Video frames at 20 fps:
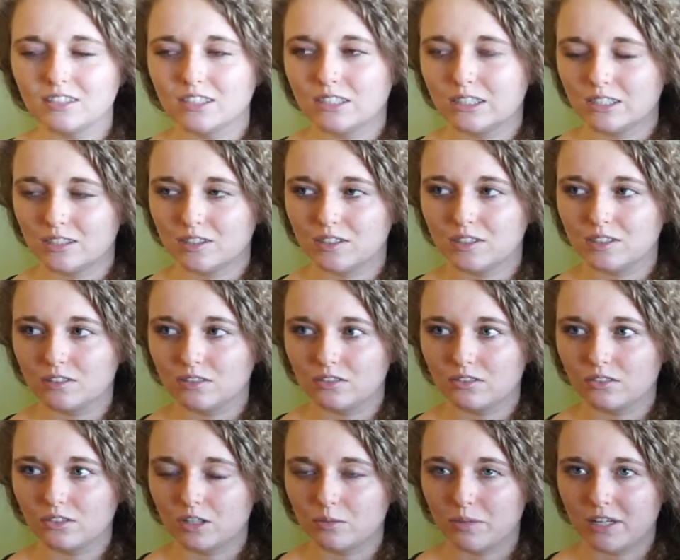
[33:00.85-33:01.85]
is
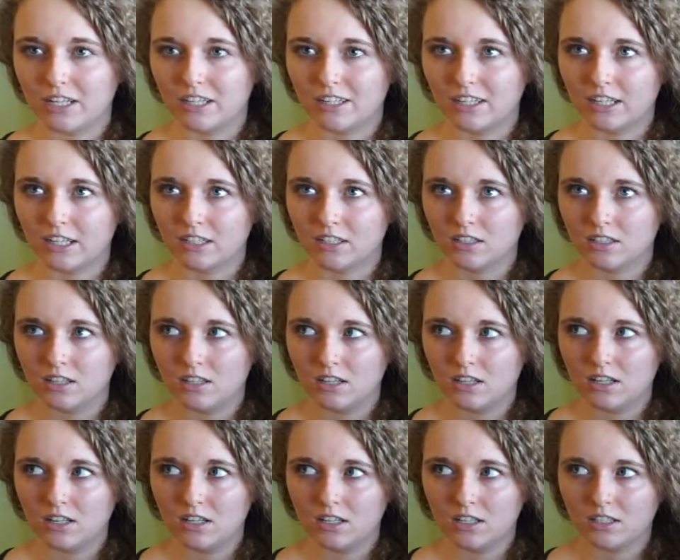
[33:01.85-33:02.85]
what I'm hearing.
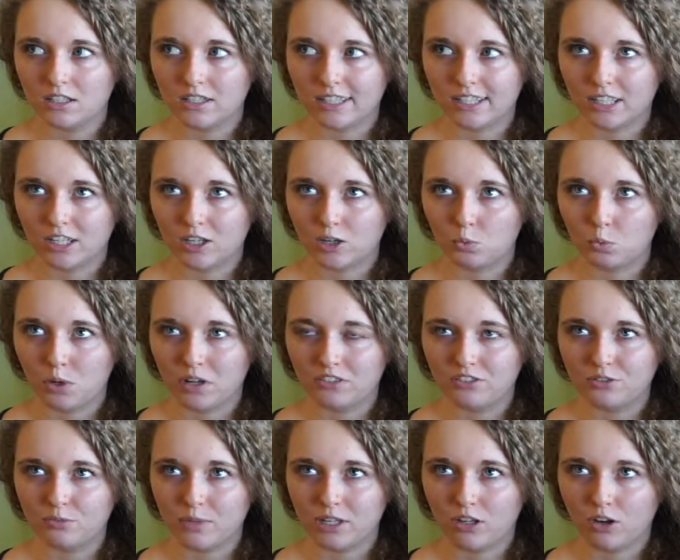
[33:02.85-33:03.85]
They're
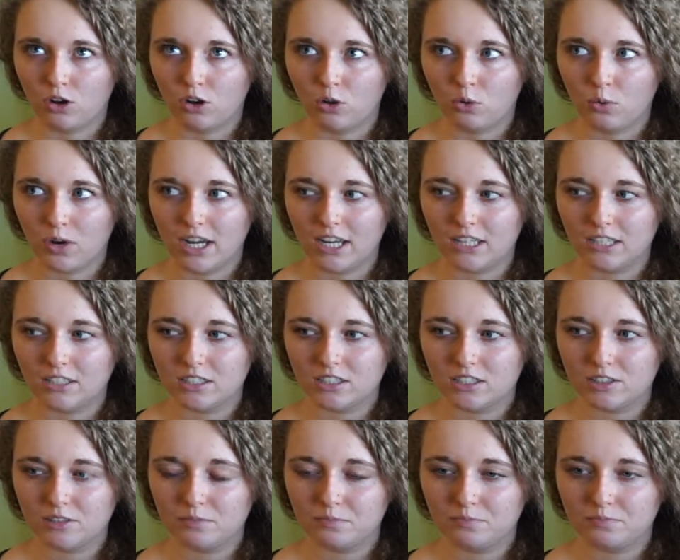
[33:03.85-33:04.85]
with me always.